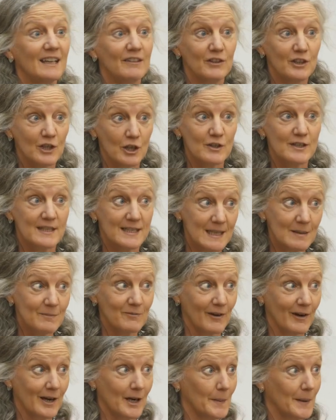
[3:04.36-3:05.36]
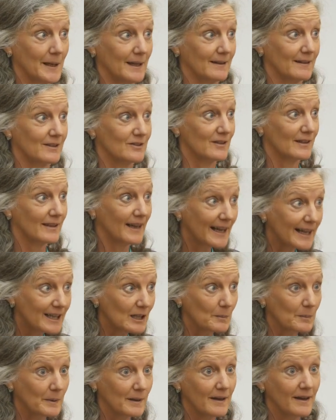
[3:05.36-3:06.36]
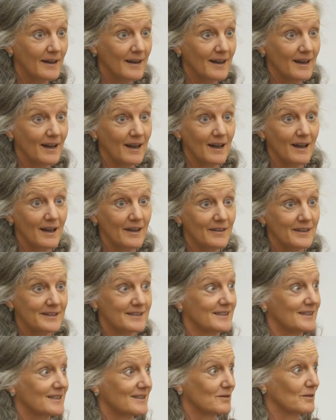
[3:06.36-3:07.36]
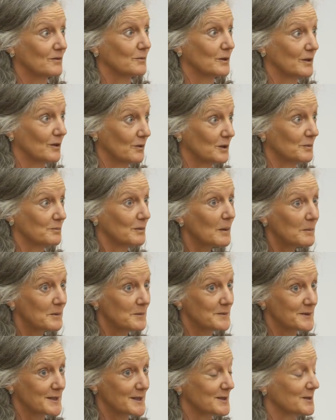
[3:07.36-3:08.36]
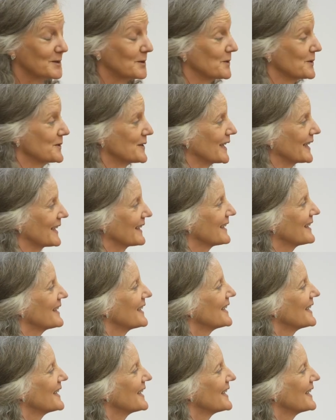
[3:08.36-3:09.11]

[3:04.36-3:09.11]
if you don't sleep very well because you think, help, this is what all the problems it's causing.